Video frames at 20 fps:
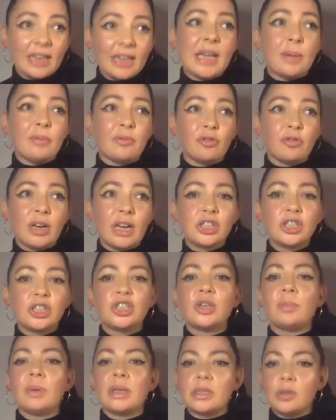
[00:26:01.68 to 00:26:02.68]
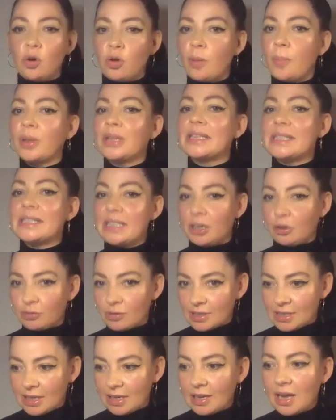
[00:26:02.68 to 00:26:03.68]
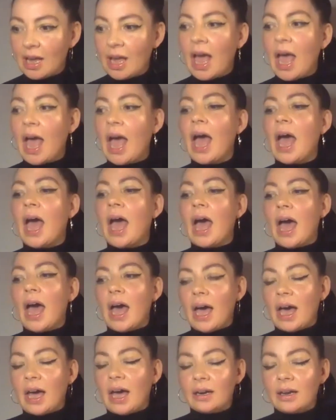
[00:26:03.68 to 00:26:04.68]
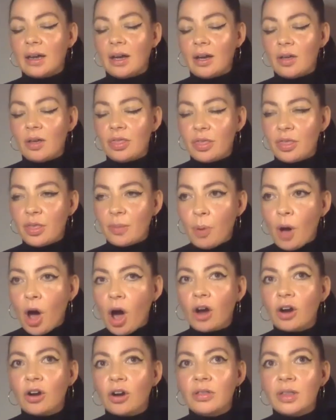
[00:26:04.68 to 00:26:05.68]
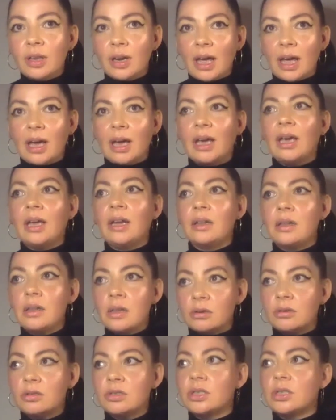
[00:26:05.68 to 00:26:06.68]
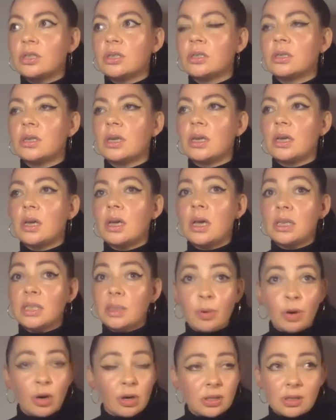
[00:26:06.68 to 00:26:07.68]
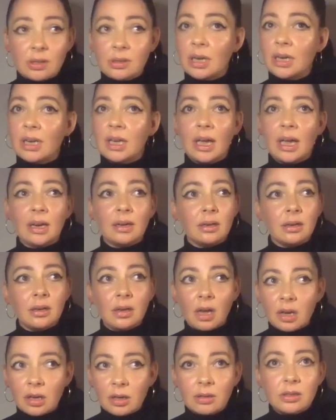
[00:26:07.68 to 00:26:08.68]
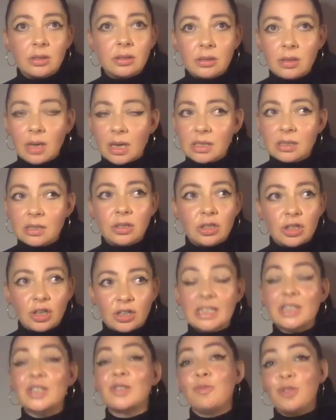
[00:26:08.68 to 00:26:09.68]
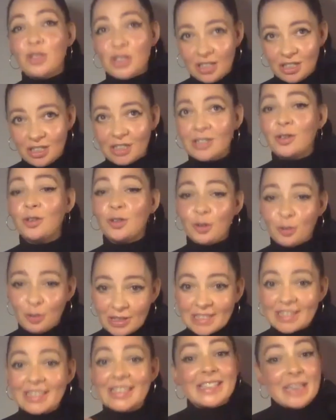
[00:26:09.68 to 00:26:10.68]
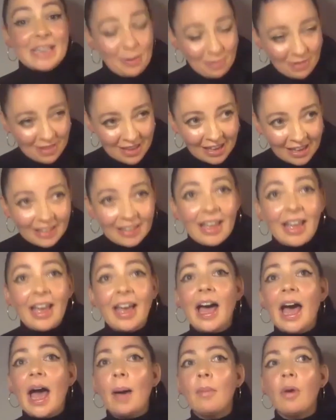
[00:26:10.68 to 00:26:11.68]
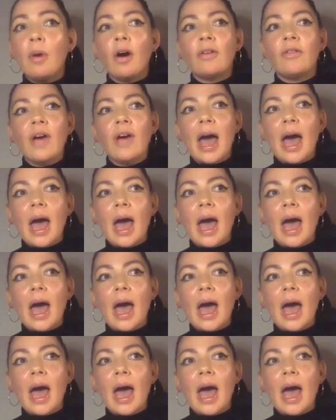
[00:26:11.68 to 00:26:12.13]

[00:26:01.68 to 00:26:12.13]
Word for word: type of relationship it's all about secrecy um, the power that i learnt as a person and again not as just as a musician, although it's the same thing, um, of